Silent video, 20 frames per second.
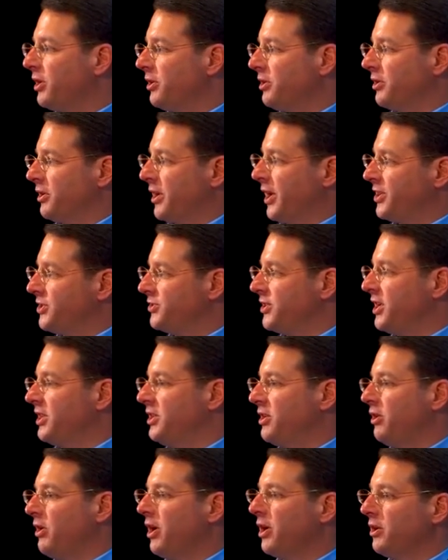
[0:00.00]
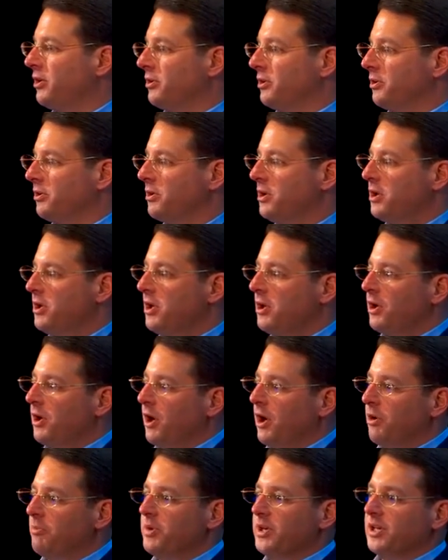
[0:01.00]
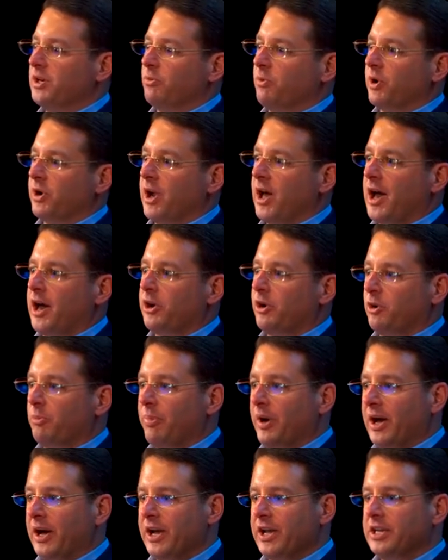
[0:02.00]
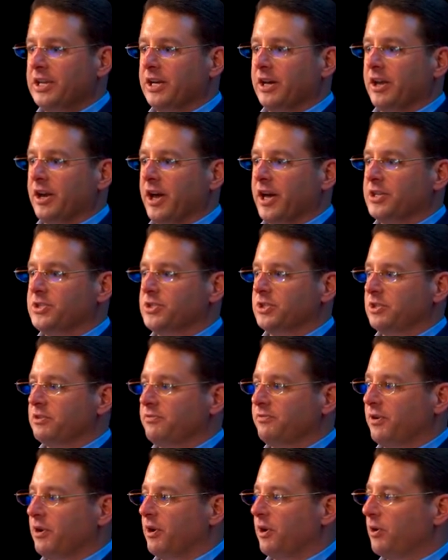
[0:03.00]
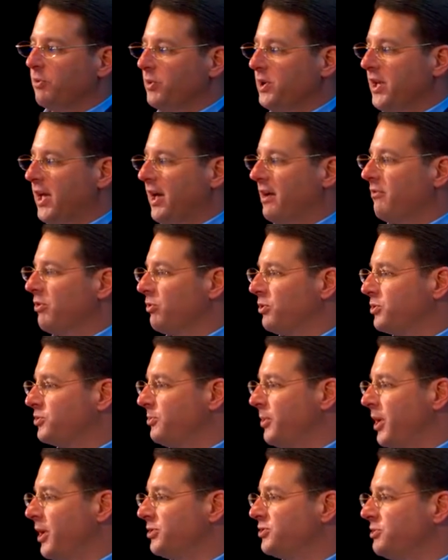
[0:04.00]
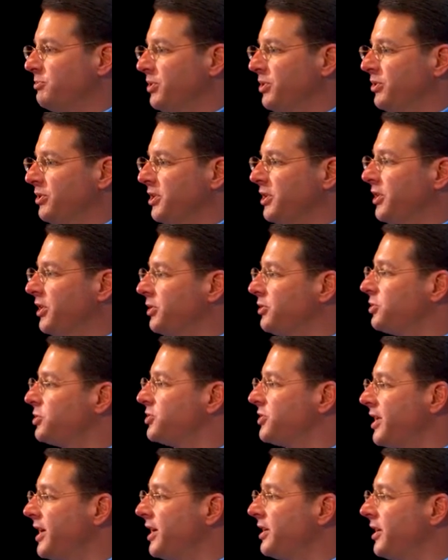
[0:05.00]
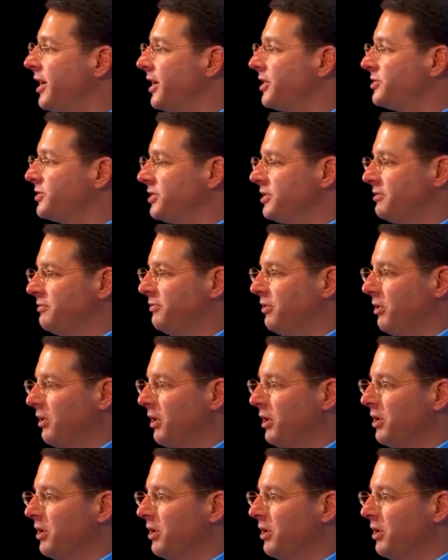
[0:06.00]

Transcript: And I say the auditor, albeit we're not opining on ICFR, we have a responsibility to understand ICFR.